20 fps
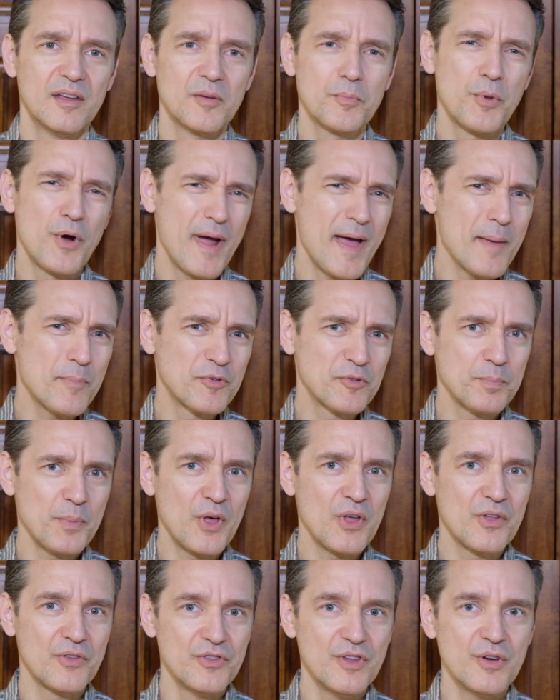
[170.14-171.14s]
Perhaps
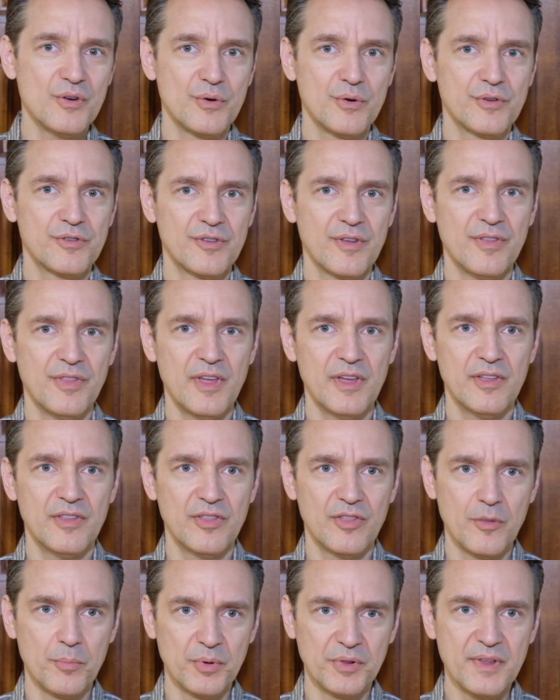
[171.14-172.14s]
Paul knows
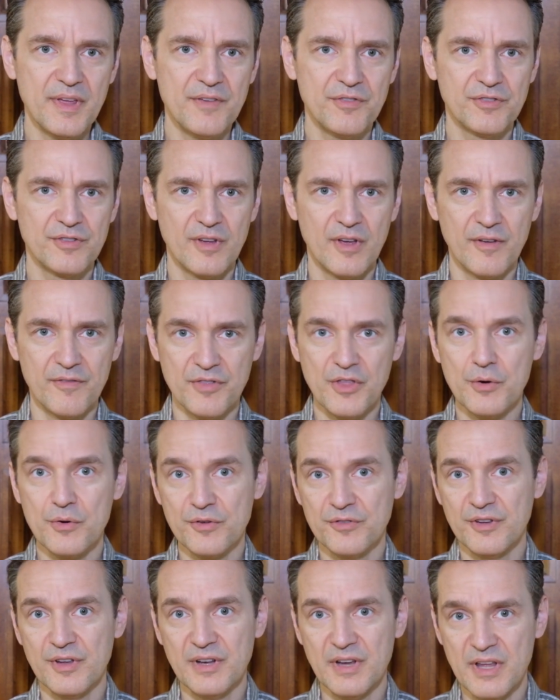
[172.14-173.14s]
that the beliefs of
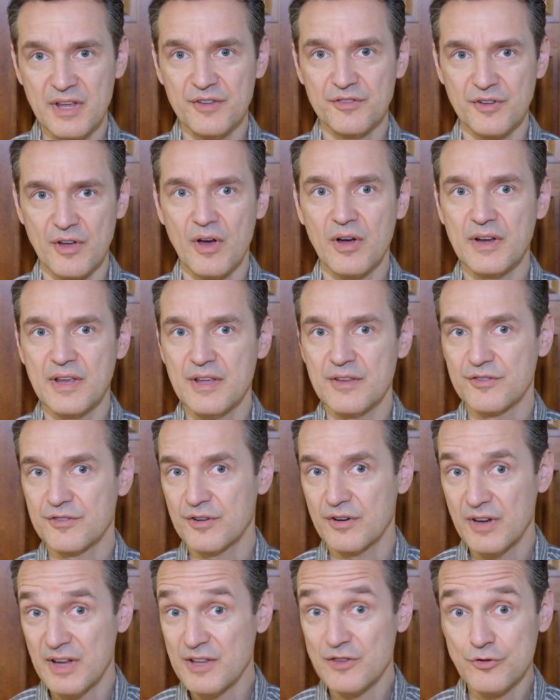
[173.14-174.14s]
those in his audience
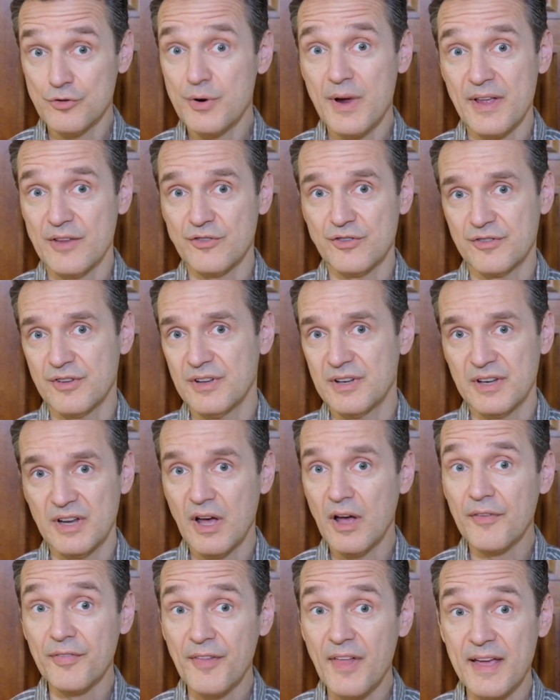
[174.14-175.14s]
are entrenched and
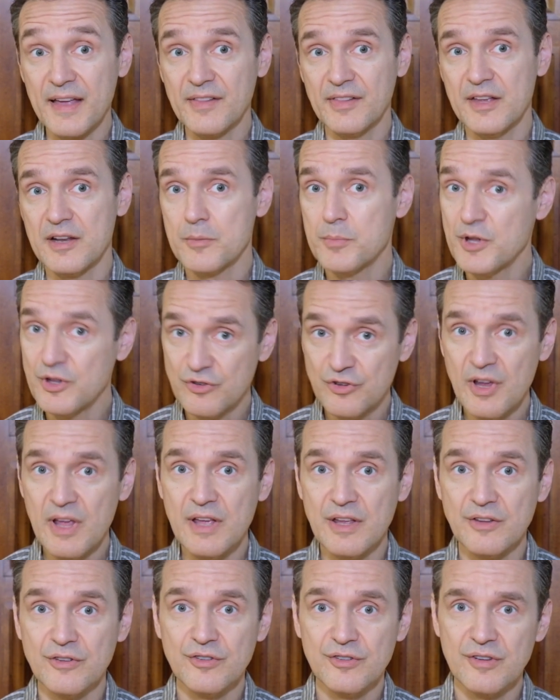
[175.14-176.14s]
unlikely to be
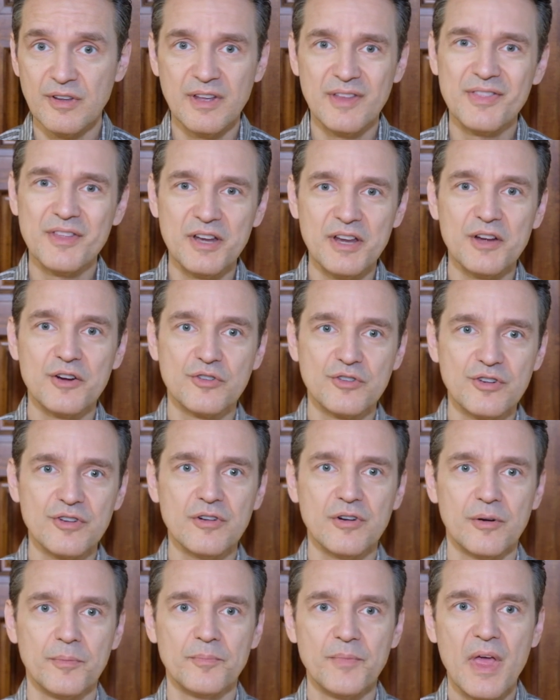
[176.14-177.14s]
changed in the near
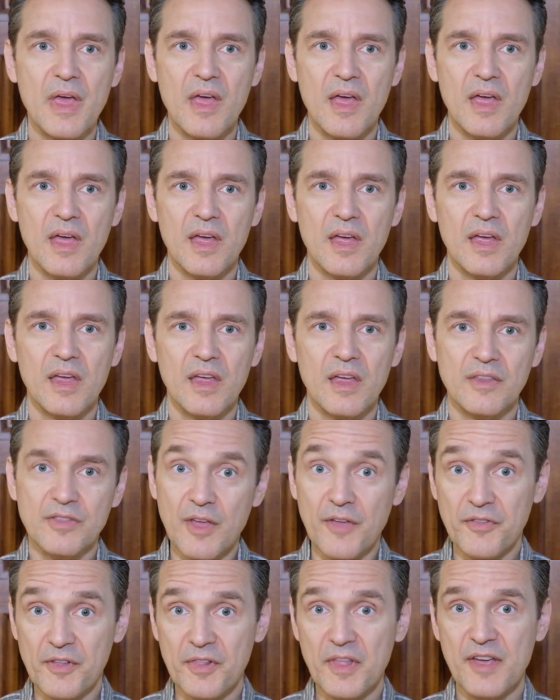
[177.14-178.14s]
term.
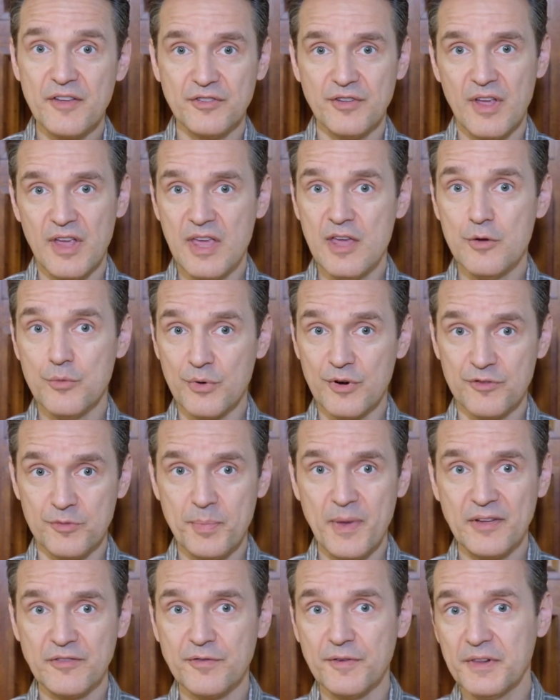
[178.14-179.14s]
Nonetheless, he
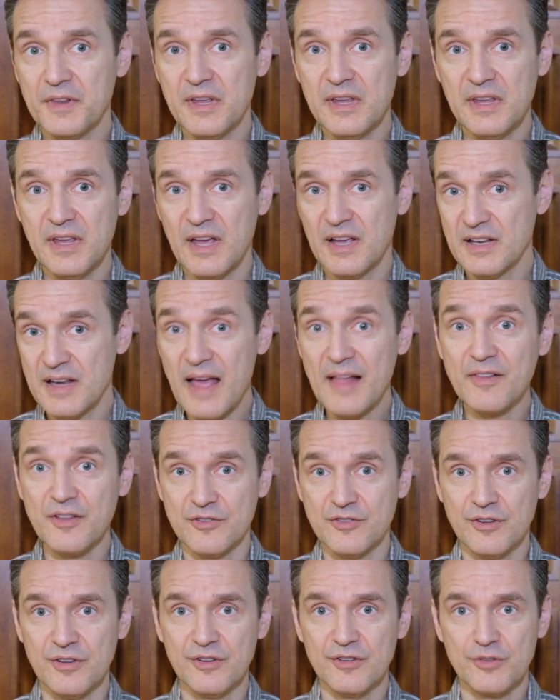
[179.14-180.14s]
respectfully
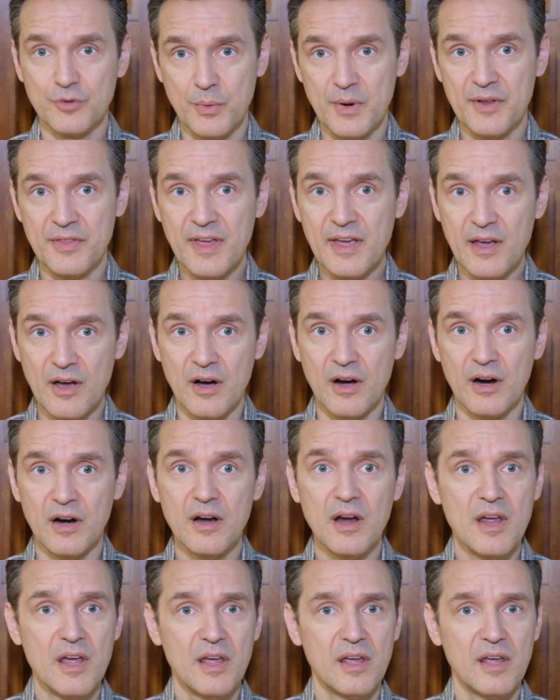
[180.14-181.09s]
acknowledges where they are,